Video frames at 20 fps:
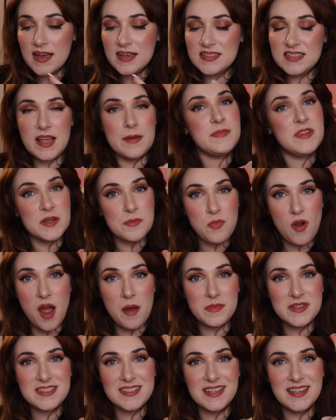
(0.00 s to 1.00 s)
Tempting
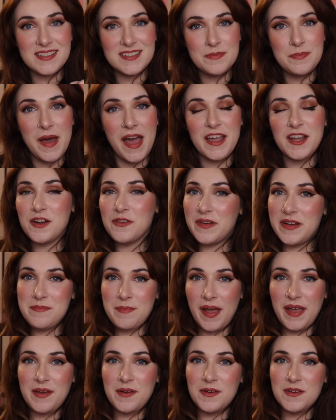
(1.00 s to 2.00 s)
Promises by Corinne
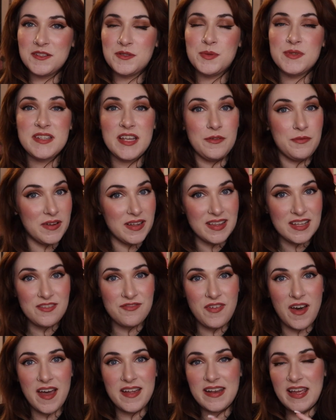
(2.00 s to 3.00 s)
Michaels was a really
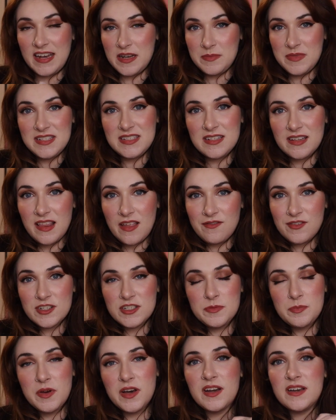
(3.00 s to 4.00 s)
fun enemies to
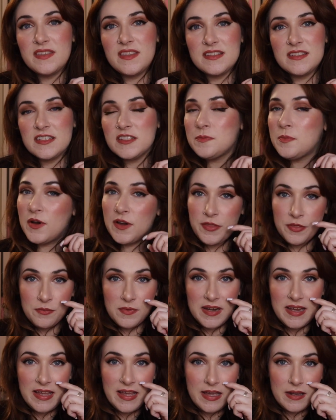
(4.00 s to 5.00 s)
lovers book. This is book
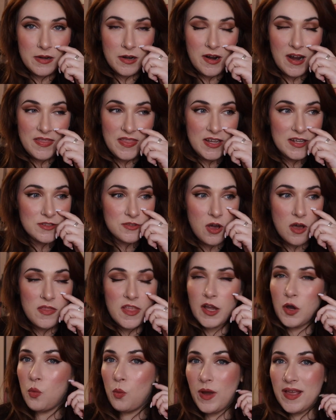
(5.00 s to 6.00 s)
3 in her, I think it's called
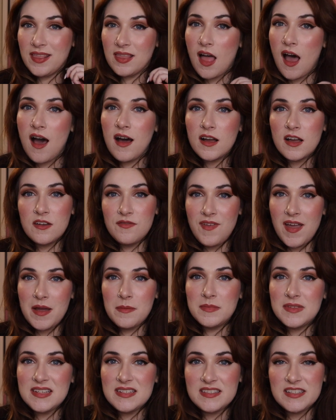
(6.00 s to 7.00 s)
like Whitlock
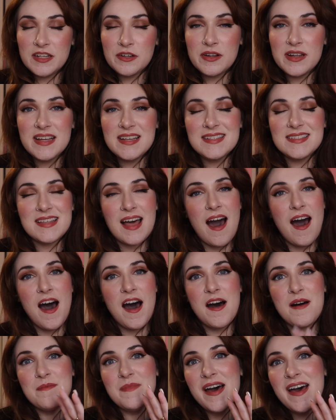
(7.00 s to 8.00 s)
family series.
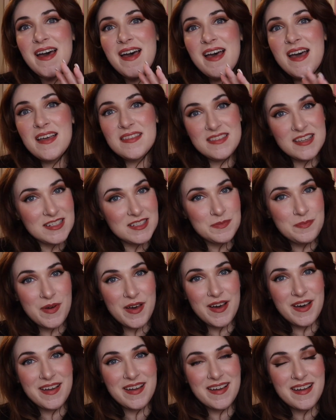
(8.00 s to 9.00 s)
This
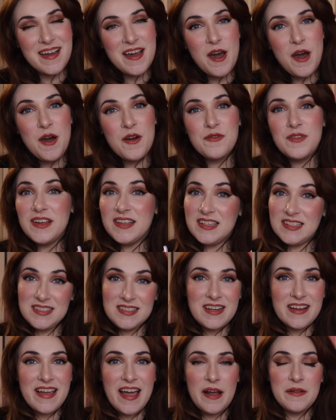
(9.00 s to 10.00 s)
book really
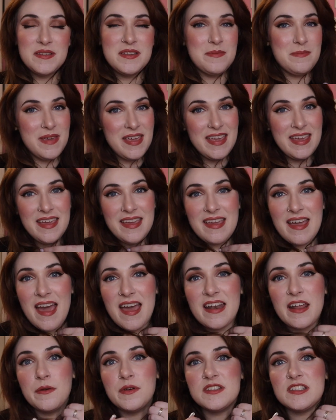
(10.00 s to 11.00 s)
stuck out to me,
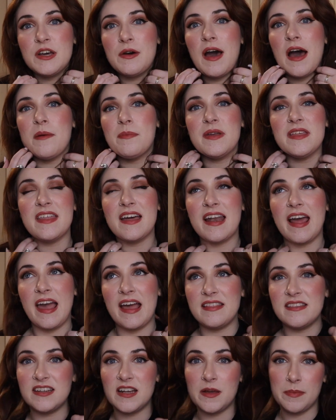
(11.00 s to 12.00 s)
and I was so happy that I
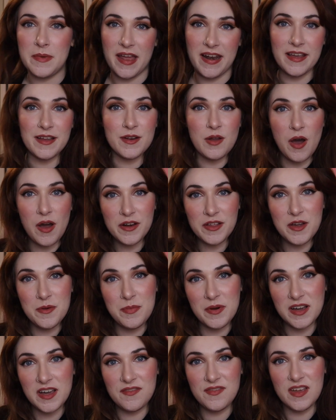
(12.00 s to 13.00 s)
ended up getting an
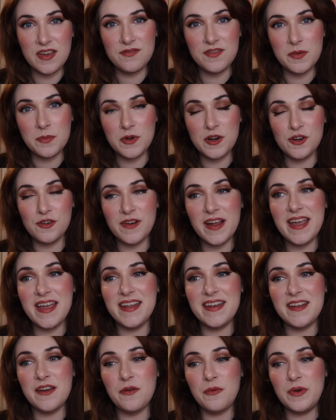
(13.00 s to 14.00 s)
audiobook of it from
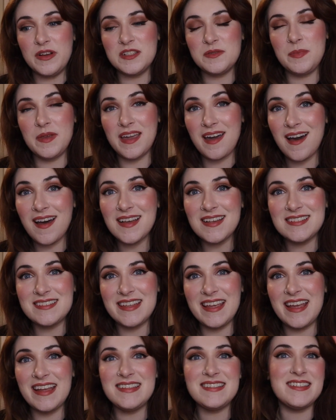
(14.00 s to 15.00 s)
Corinne, was because
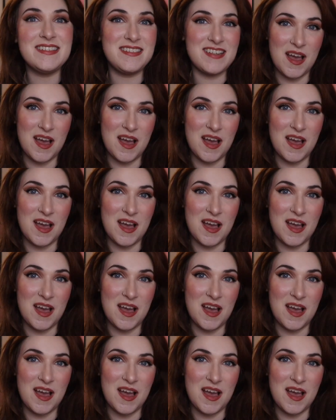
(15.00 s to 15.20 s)
it's